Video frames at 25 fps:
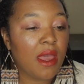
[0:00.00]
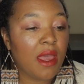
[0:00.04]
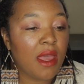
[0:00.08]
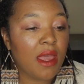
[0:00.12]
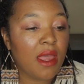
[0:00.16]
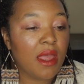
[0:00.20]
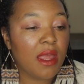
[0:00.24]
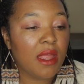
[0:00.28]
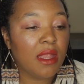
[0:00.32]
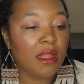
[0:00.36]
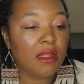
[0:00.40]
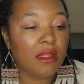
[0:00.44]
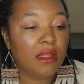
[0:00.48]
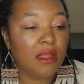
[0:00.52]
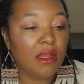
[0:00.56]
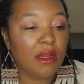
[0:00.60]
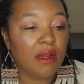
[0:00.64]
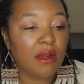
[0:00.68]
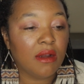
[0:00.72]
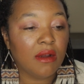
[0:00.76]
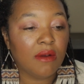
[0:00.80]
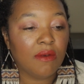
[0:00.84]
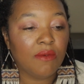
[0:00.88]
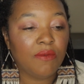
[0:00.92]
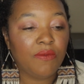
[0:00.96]
and
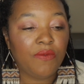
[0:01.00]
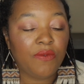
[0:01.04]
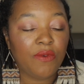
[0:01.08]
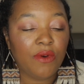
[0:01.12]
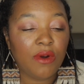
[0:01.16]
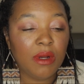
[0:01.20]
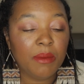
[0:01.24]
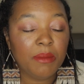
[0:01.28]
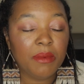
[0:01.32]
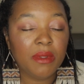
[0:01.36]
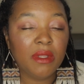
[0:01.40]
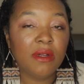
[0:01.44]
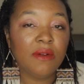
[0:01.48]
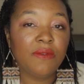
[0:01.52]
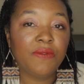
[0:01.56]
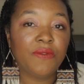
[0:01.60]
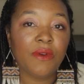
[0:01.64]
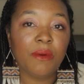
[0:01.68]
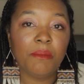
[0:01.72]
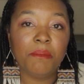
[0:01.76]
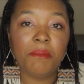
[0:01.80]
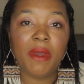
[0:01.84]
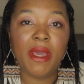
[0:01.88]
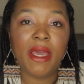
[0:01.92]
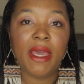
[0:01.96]
their formula
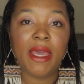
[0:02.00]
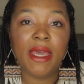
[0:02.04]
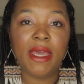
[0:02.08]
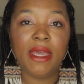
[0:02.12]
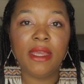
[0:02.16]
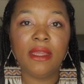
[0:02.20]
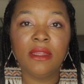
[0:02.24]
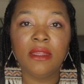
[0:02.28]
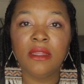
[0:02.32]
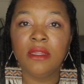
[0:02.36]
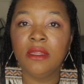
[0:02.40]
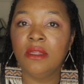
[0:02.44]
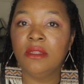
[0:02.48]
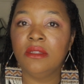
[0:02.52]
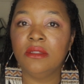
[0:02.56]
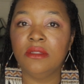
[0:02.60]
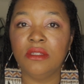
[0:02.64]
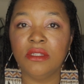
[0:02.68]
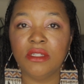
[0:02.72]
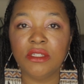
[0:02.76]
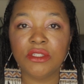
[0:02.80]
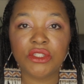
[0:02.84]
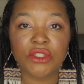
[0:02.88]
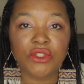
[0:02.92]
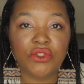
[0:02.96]
for MAC
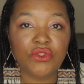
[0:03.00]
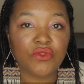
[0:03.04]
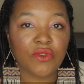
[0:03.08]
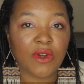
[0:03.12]
doesn't